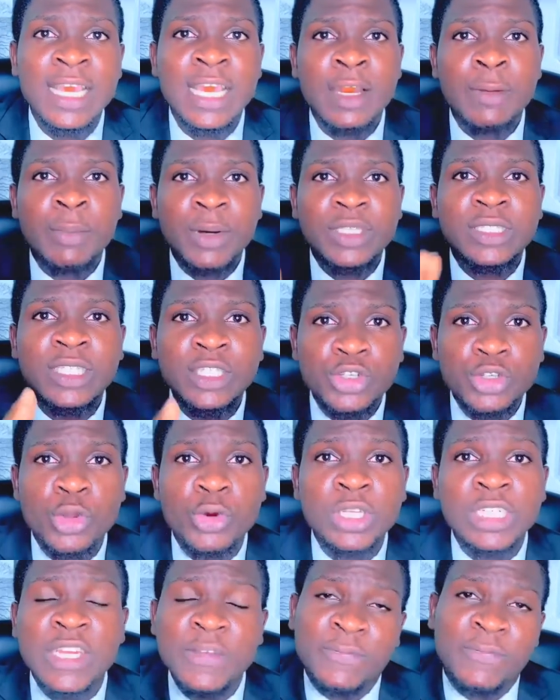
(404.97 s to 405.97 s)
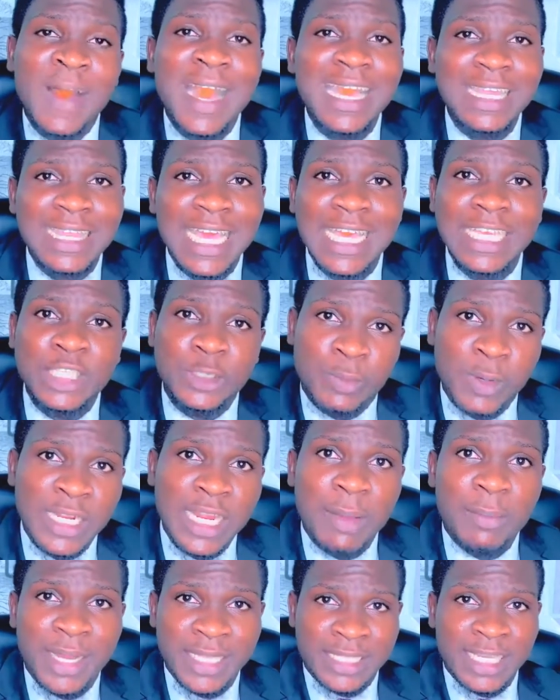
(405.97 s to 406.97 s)
But the fact that his
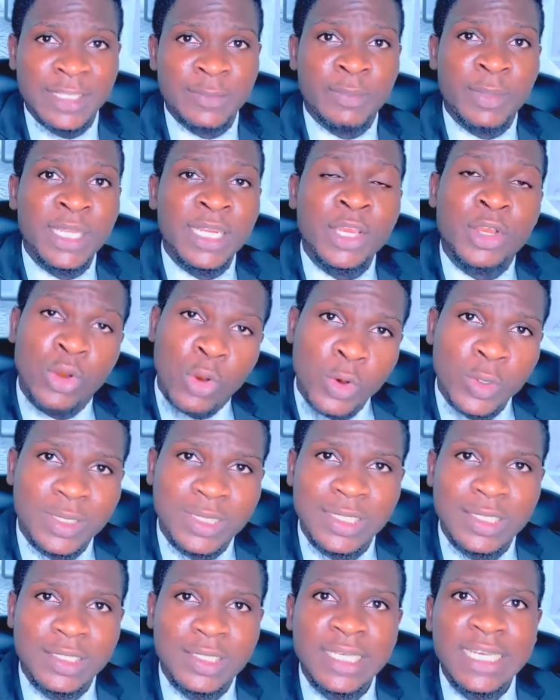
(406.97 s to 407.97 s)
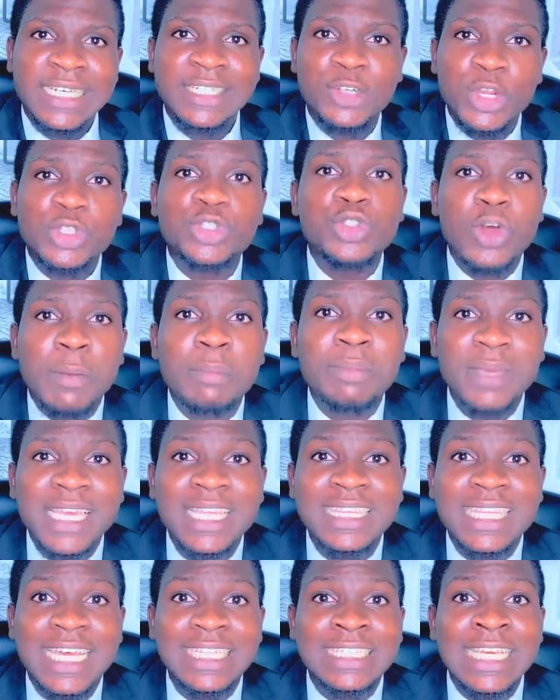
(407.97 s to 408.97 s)
brother might have been a cultist does not
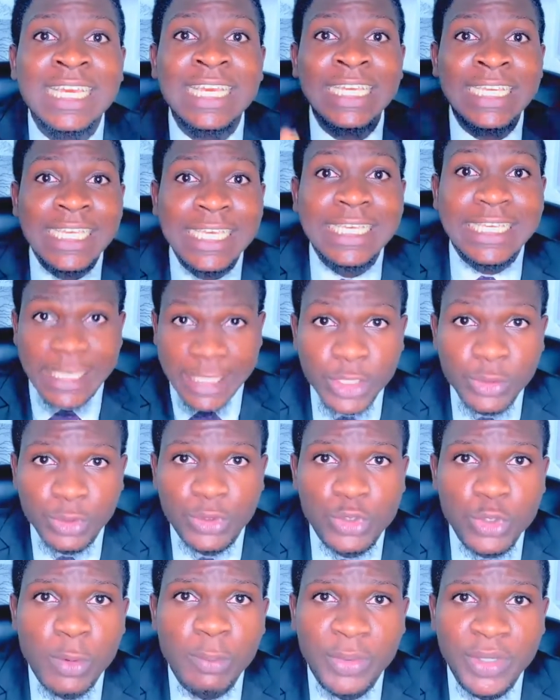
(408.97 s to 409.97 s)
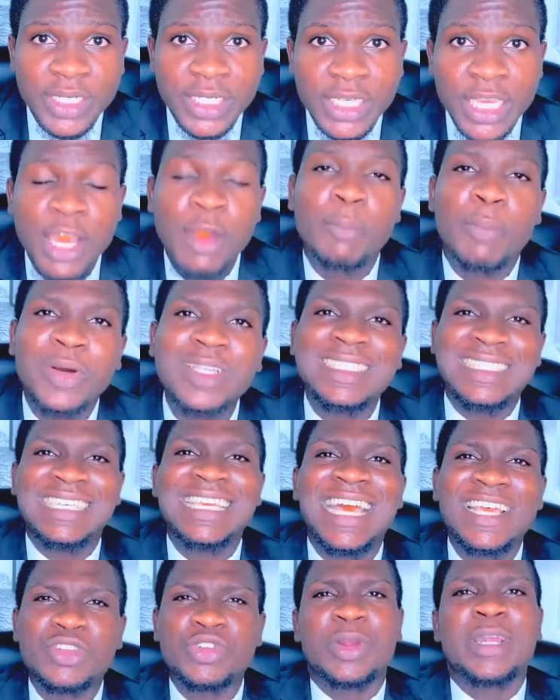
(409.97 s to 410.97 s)
mean that he killed somebody, but he
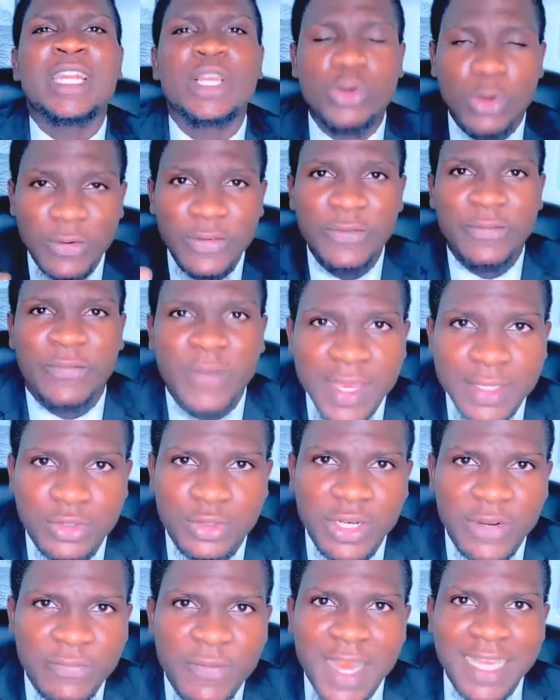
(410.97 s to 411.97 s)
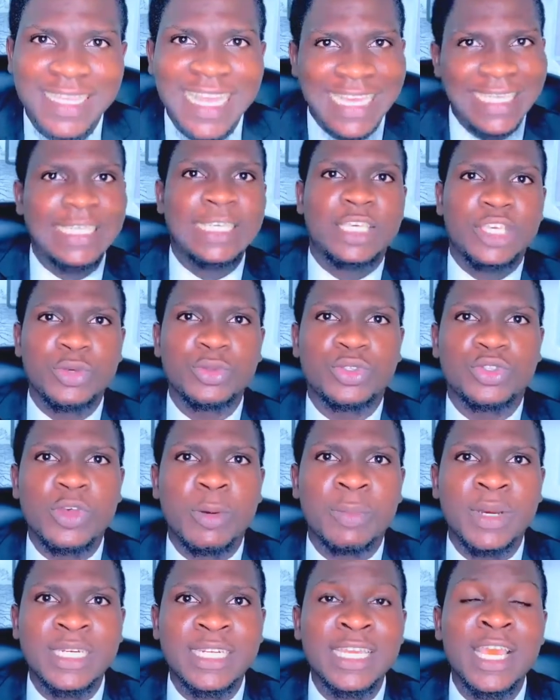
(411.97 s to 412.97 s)
has already confessed to the fact that he killed
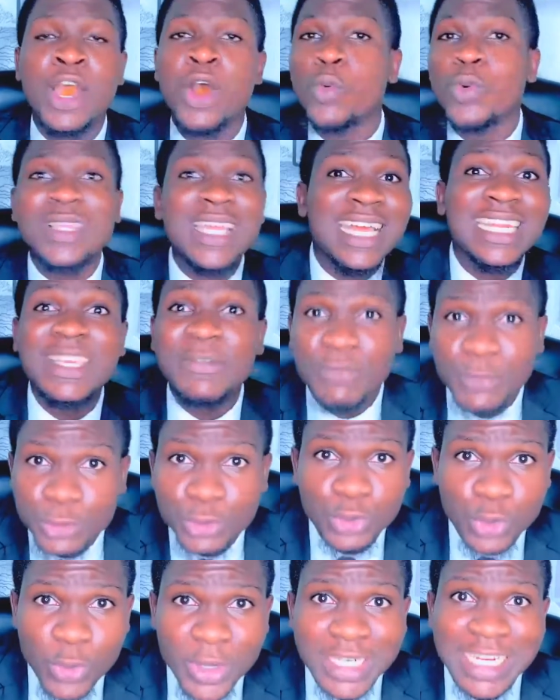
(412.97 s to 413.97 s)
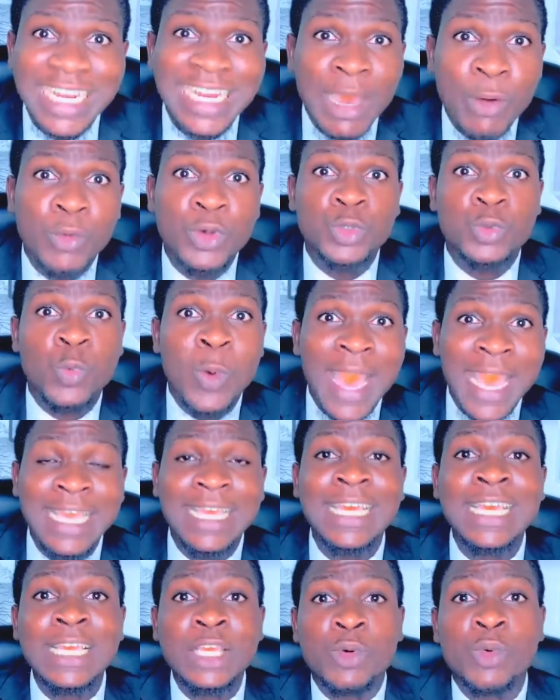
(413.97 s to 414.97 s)
somebody without even knowing that was why
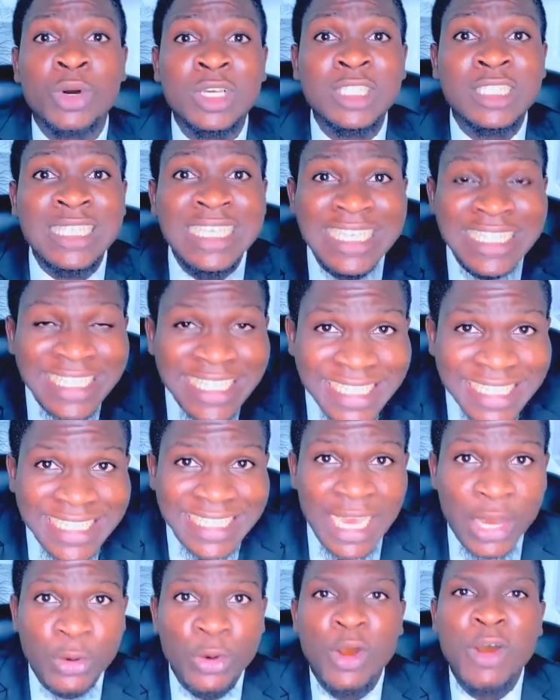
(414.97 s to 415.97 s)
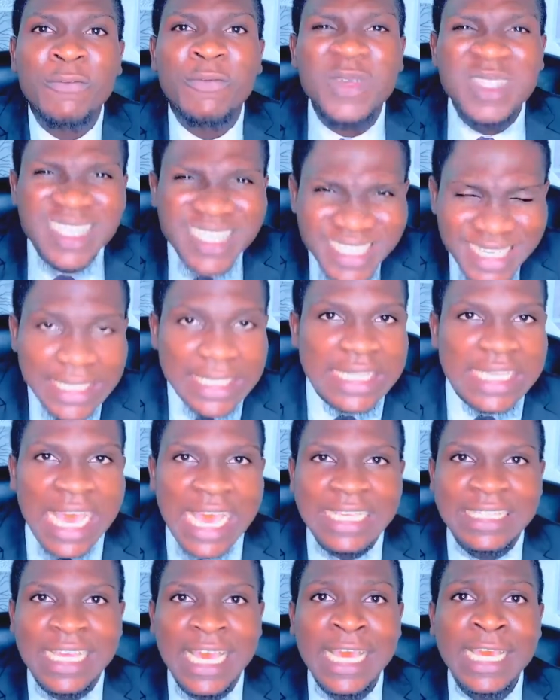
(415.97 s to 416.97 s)
he was in the cell for 6
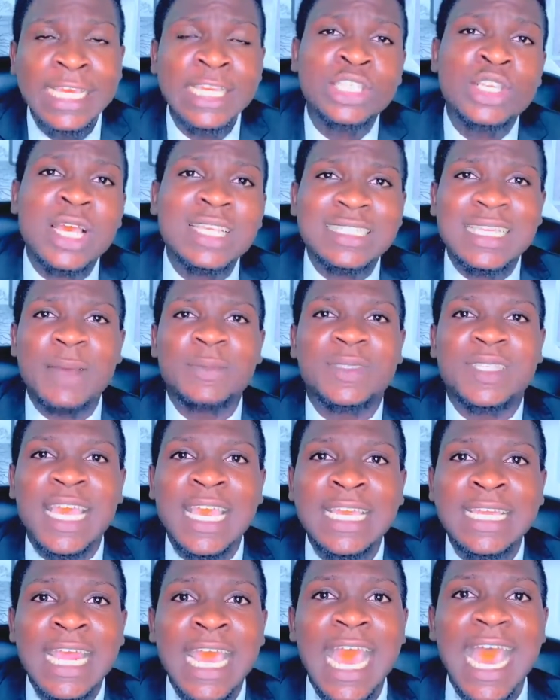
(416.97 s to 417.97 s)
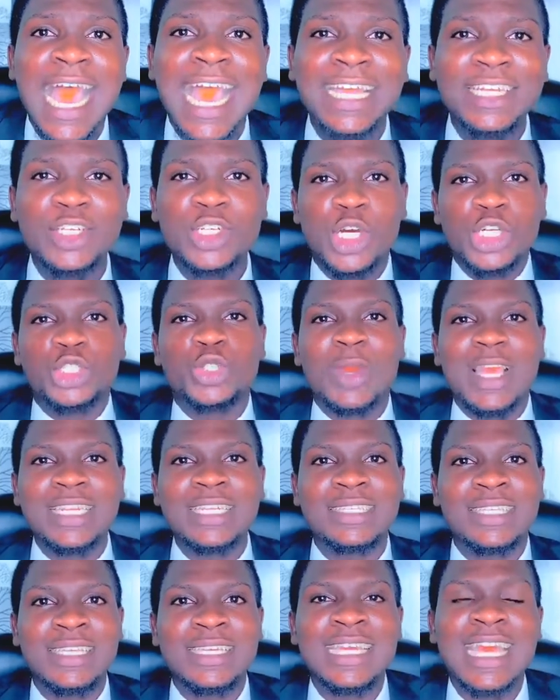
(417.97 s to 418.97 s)
years. He just kept saying, I did not do
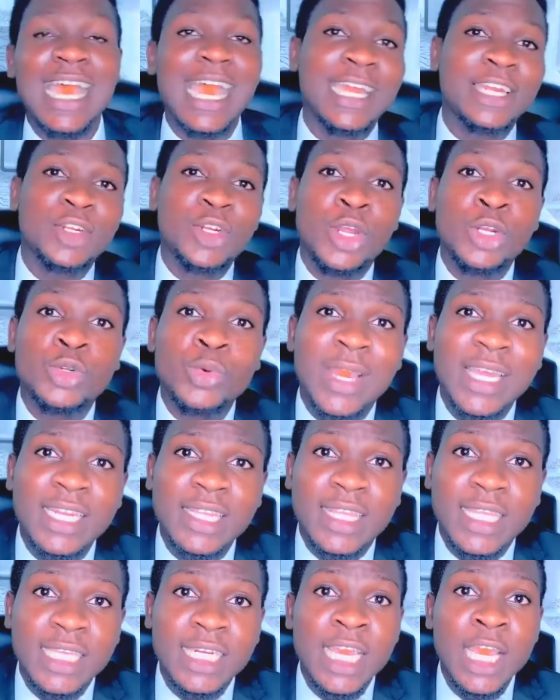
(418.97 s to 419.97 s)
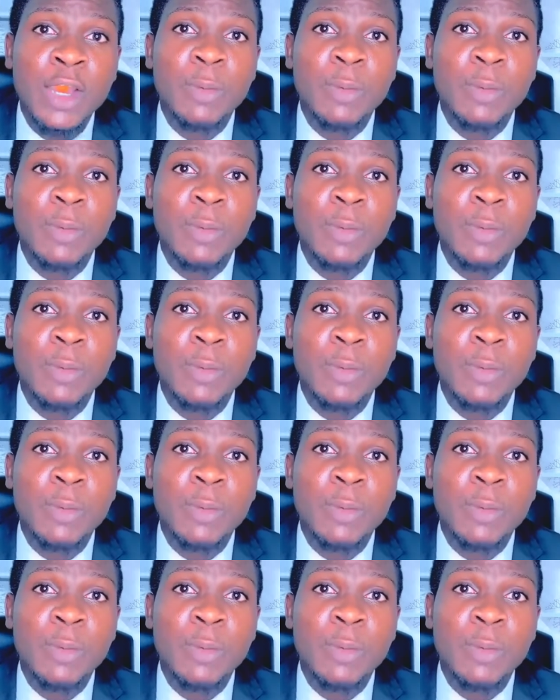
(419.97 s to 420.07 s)
anything, I did not do anything.